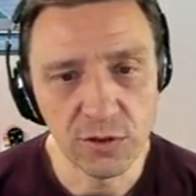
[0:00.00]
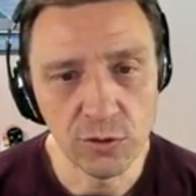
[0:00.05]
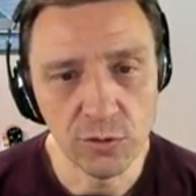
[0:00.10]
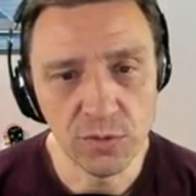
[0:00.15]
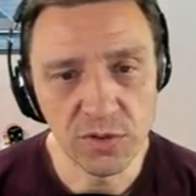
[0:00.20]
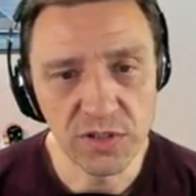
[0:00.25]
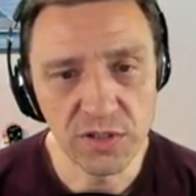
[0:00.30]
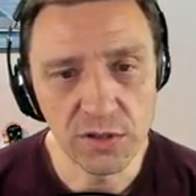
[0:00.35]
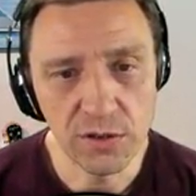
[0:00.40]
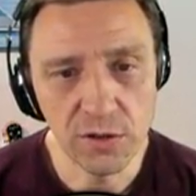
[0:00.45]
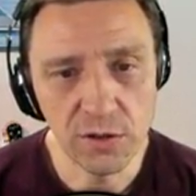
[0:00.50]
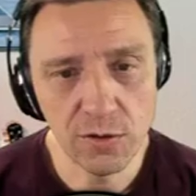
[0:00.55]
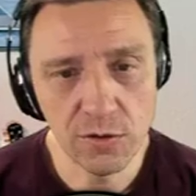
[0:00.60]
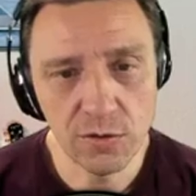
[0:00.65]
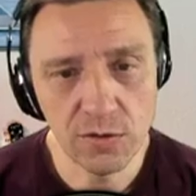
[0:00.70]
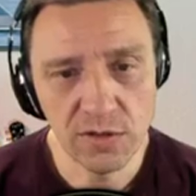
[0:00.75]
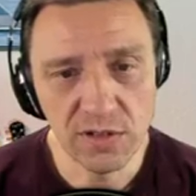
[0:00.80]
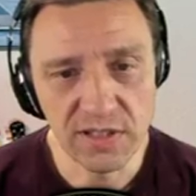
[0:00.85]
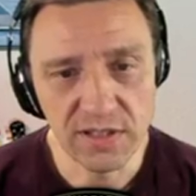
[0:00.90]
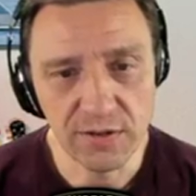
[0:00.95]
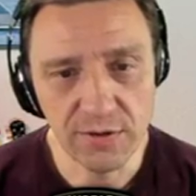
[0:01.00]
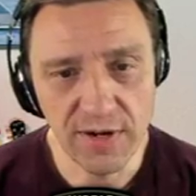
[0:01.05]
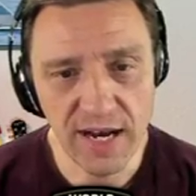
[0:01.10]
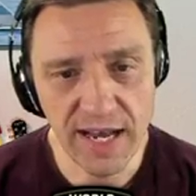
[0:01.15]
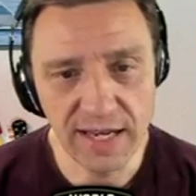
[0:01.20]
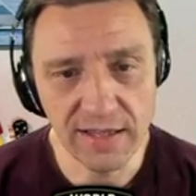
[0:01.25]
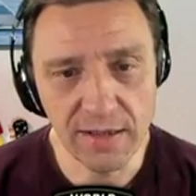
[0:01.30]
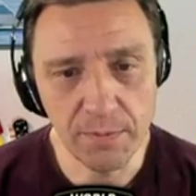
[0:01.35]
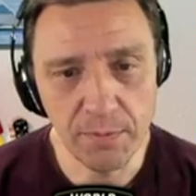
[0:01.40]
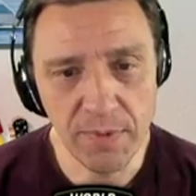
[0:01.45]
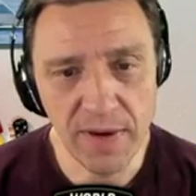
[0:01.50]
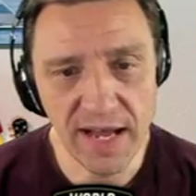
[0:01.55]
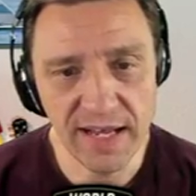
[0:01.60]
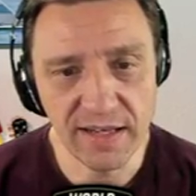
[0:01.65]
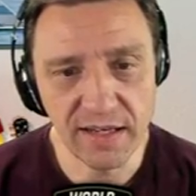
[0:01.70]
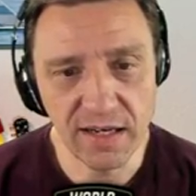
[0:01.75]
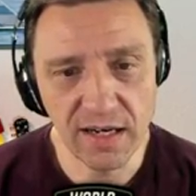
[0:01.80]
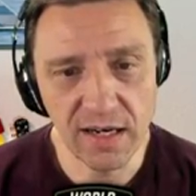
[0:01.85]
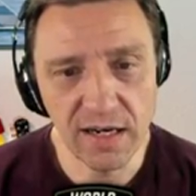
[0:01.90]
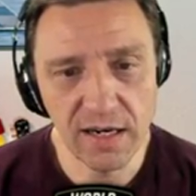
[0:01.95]
Tombstone distracted by
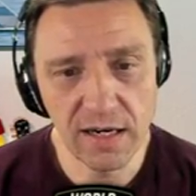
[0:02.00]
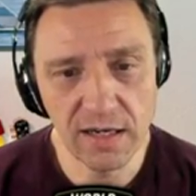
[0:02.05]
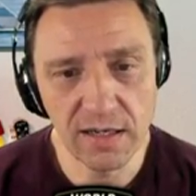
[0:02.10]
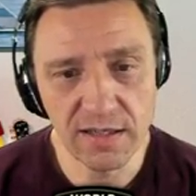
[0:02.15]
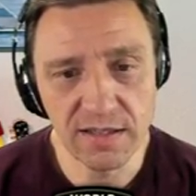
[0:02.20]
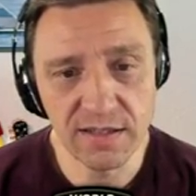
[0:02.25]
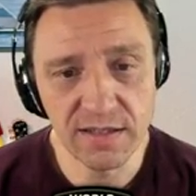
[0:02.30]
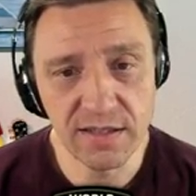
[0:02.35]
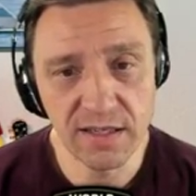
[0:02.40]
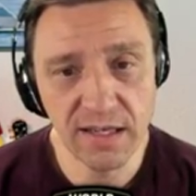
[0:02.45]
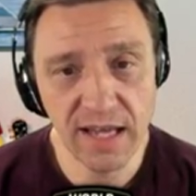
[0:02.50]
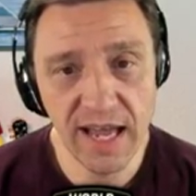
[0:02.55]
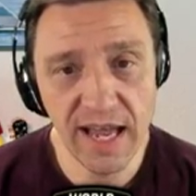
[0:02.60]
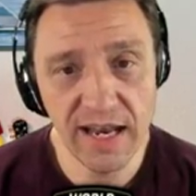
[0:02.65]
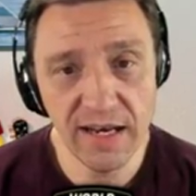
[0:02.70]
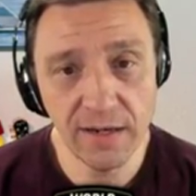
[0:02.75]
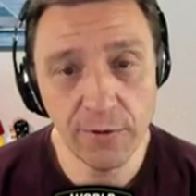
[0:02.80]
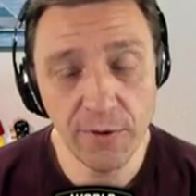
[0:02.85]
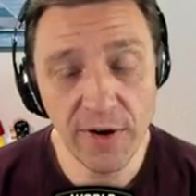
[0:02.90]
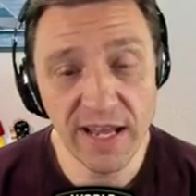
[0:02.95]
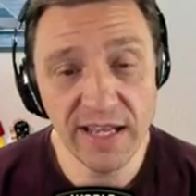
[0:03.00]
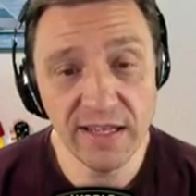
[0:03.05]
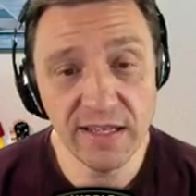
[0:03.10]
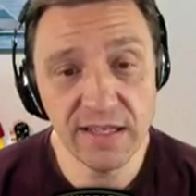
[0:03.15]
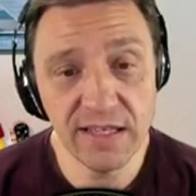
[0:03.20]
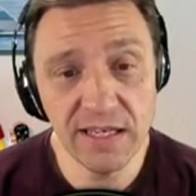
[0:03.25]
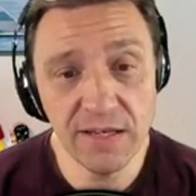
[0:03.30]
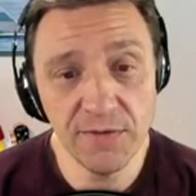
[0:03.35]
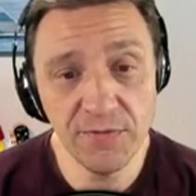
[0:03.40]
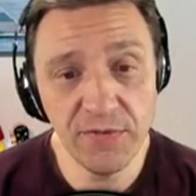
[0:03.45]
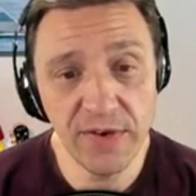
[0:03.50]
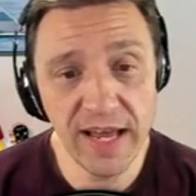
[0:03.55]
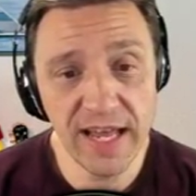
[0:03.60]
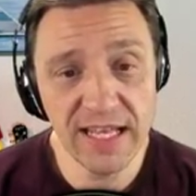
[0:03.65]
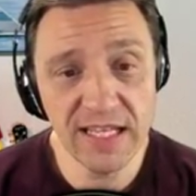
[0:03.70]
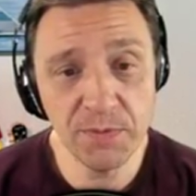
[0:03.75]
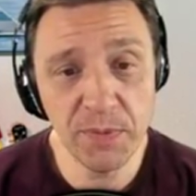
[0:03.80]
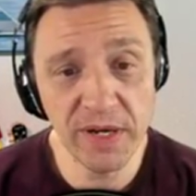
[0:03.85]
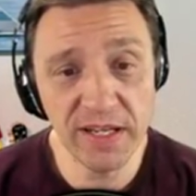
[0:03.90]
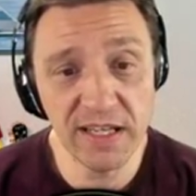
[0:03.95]
the guards. Again, great
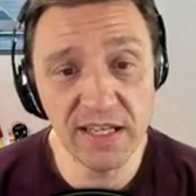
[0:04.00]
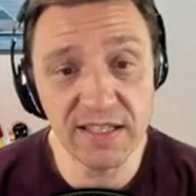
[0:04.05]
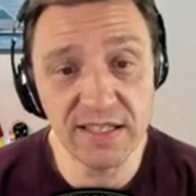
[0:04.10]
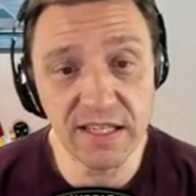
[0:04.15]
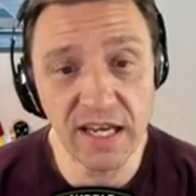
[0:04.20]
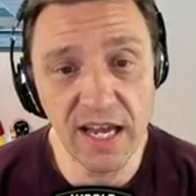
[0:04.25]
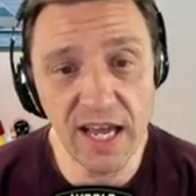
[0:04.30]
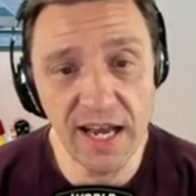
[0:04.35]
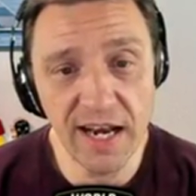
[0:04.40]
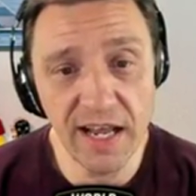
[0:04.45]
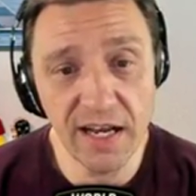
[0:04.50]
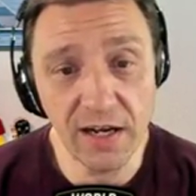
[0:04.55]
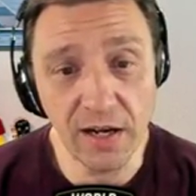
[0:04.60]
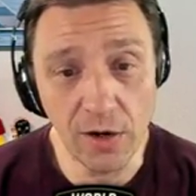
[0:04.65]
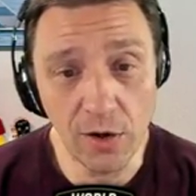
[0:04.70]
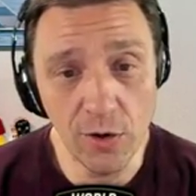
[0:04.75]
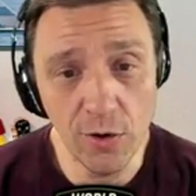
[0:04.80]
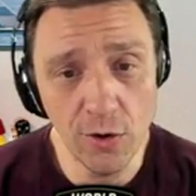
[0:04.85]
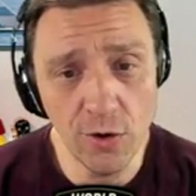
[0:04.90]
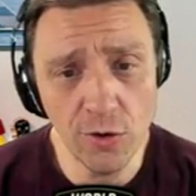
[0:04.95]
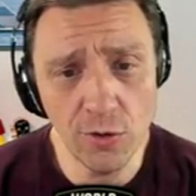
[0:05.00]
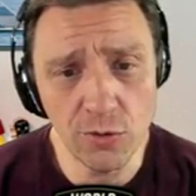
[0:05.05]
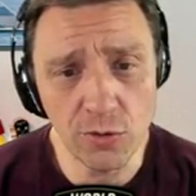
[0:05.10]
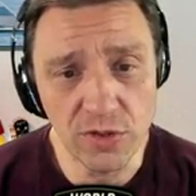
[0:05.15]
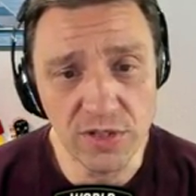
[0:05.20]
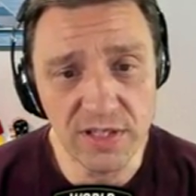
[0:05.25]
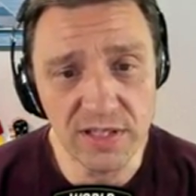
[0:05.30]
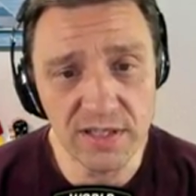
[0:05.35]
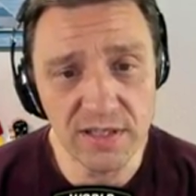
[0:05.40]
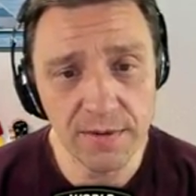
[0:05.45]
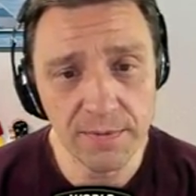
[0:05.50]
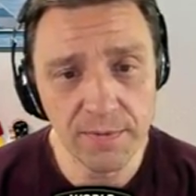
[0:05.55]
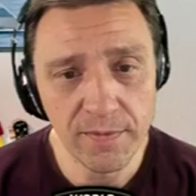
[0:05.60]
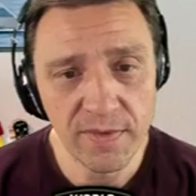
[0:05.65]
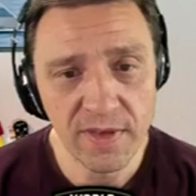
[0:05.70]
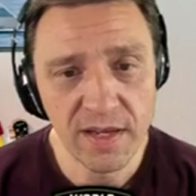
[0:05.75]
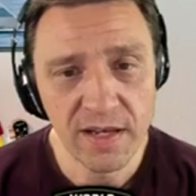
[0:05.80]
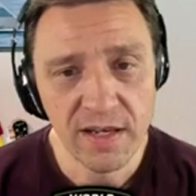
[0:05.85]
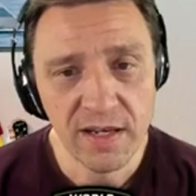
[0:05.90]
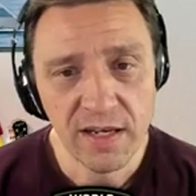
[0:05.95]
defense, but it's getting close.
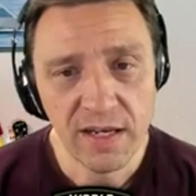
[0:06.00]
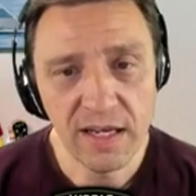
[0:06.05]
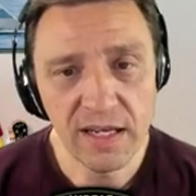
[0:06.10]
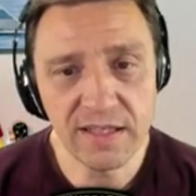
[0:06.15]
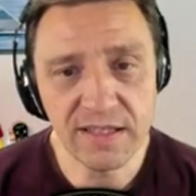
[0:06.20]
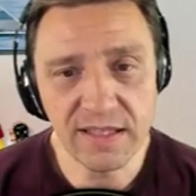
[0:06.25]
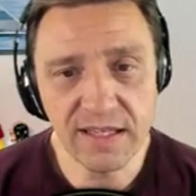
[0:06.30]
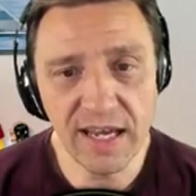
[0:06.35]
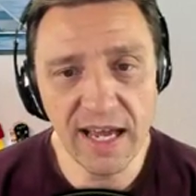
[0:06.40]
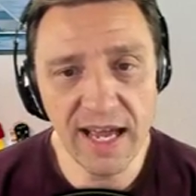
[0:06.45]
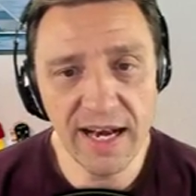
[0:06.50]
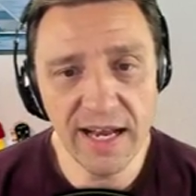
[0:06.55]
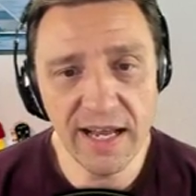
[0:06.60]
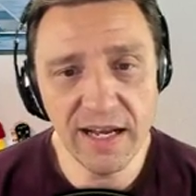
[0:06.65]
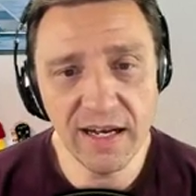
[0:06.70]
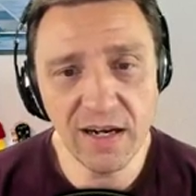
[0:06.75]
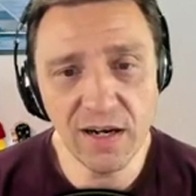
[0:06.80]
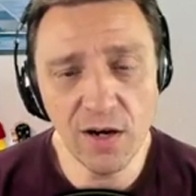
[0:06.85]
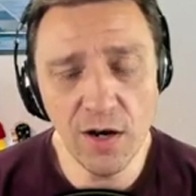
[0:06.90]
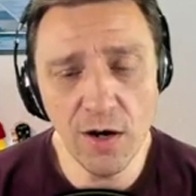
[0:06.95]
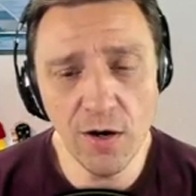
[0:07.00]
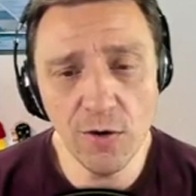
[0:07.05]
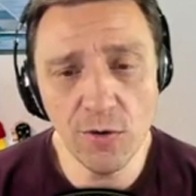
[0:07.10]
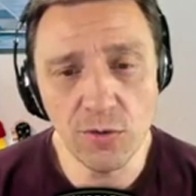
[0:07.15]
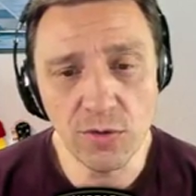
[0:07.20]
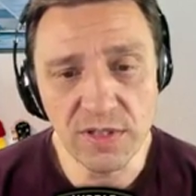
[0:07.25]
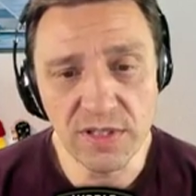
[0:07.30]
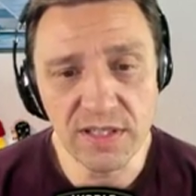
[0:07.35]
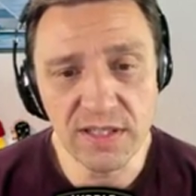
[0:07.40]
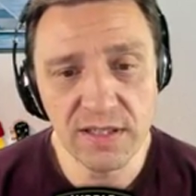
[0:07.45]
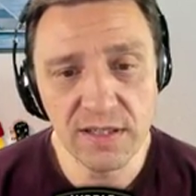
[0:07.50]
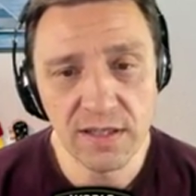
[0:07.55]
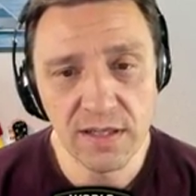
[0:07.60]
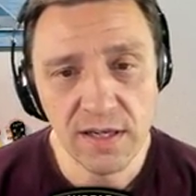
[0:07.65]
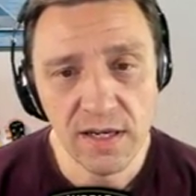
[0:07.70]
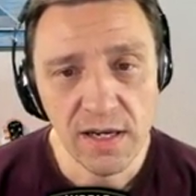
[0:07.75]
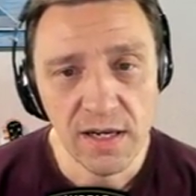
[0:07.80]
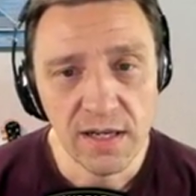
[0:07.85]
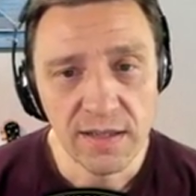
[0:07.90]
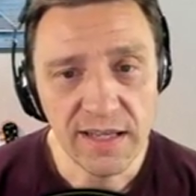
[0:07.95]
It's getting close.
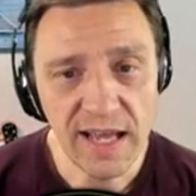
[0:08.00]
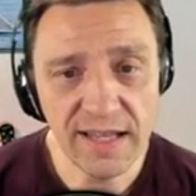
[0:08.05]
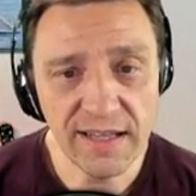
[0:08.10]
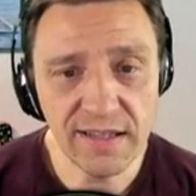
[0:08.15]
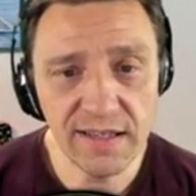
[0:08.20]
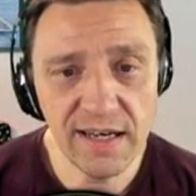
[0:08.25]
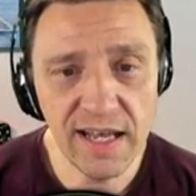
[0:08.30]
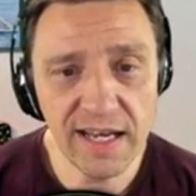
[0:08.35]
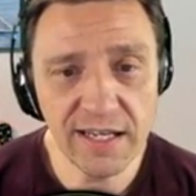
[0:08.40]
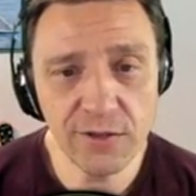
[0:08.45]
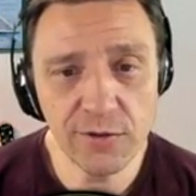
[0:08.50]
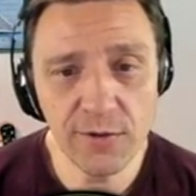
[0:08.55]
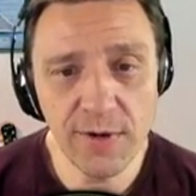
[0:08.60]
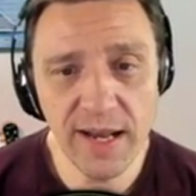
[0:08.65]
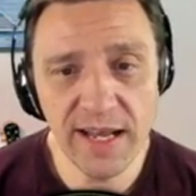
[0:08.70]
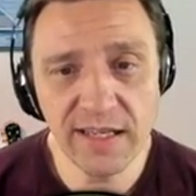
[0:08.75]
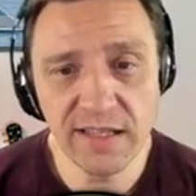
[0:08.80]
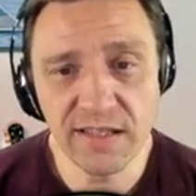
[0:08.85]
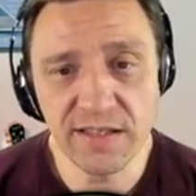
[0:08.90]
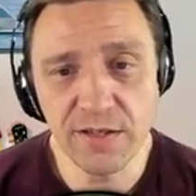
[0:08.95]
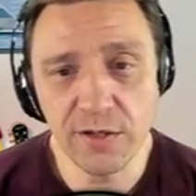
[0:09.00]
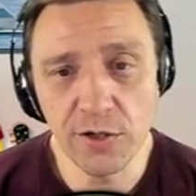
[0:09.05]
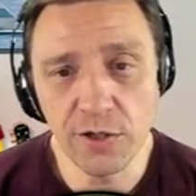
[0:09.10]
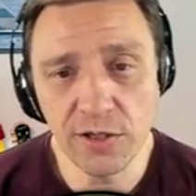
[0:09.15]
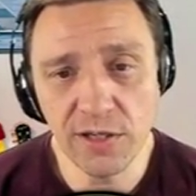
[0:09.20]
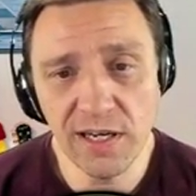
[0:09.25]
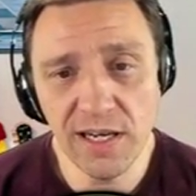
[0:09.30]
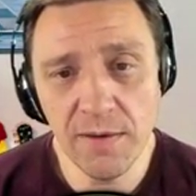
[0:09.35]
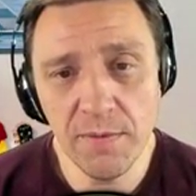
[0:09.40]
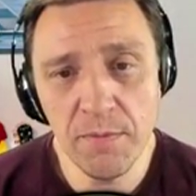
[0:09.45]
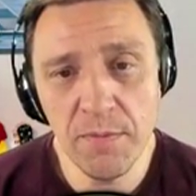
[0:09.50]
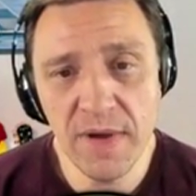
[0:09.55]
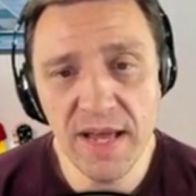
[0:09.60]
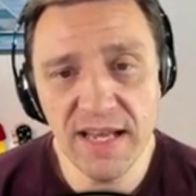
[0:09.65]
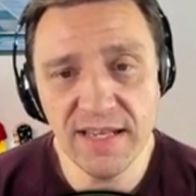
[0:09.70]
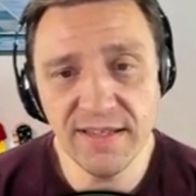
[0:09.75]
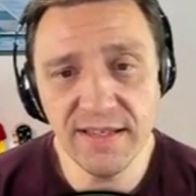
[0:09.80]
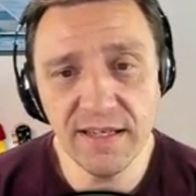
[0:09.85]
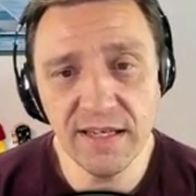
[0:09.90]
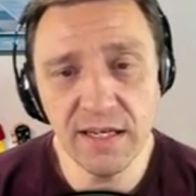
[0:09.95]
That Electro Dragon certainly
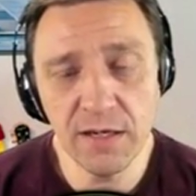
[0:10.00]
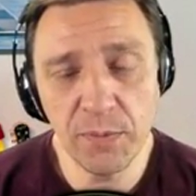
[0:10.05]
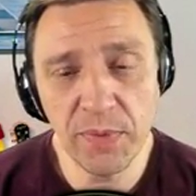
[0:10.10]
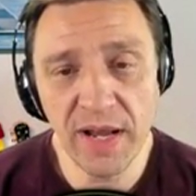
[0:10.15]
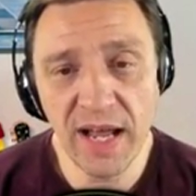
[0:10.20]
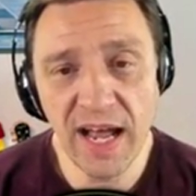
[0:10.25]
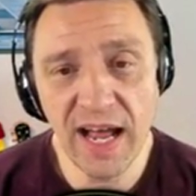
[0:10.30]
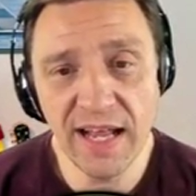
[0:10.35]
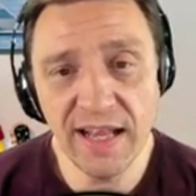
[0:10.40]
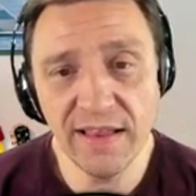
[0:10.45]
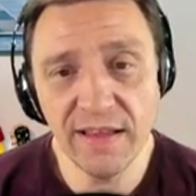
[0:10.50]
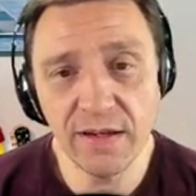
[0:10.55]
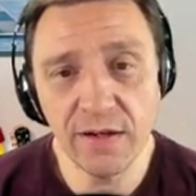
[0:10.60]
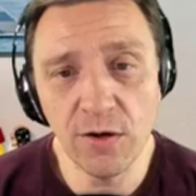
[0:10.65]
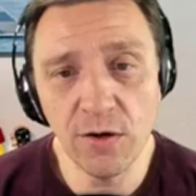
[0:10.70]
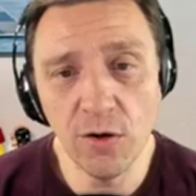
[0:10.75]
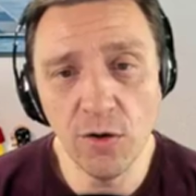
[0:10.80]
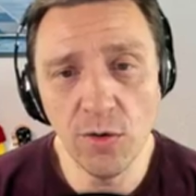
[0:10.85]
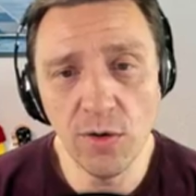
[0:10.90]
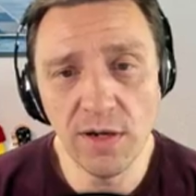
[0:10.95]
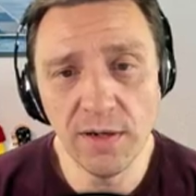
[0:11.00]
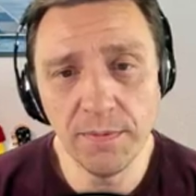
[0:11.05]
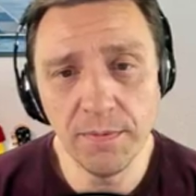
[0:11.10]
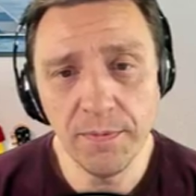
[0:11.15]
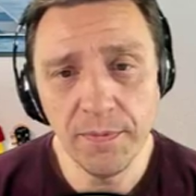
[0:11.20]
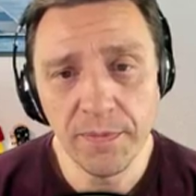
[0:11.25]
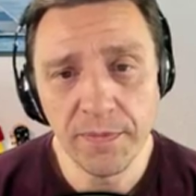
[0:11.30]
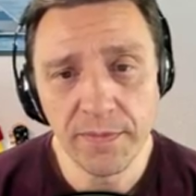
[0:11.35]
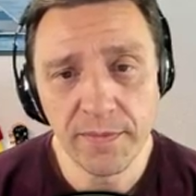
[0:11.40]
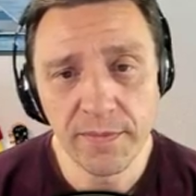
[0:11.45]
missing here behind the golem.